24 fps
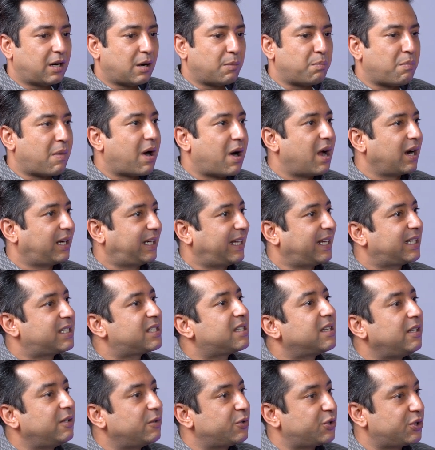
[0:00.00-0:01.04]
MarTech
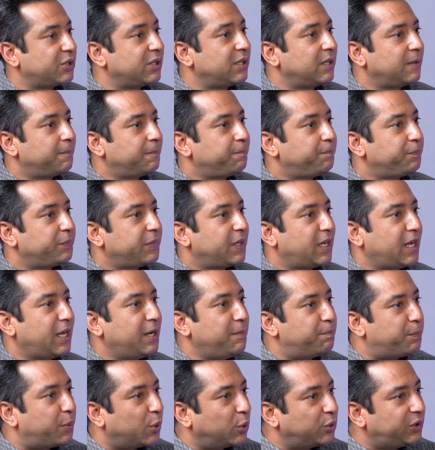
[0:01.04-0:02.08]
solution
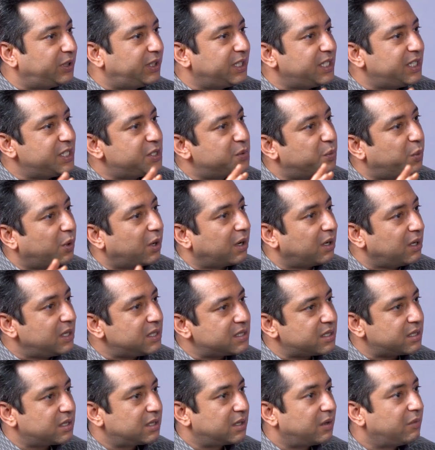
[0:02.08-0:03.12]
in both these
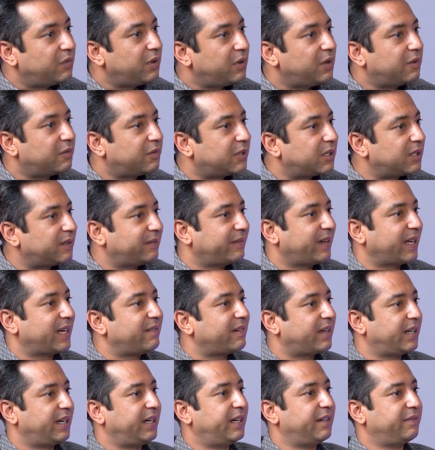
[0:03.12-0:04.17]
worlds will work very,
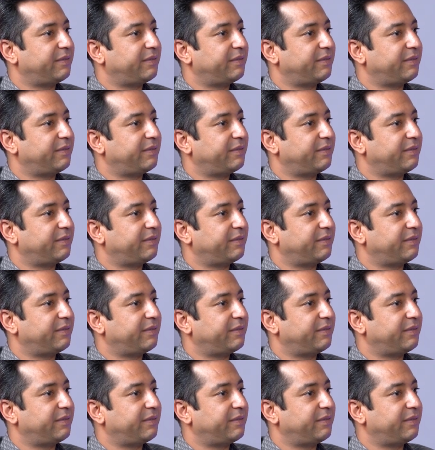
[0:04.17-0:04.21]
very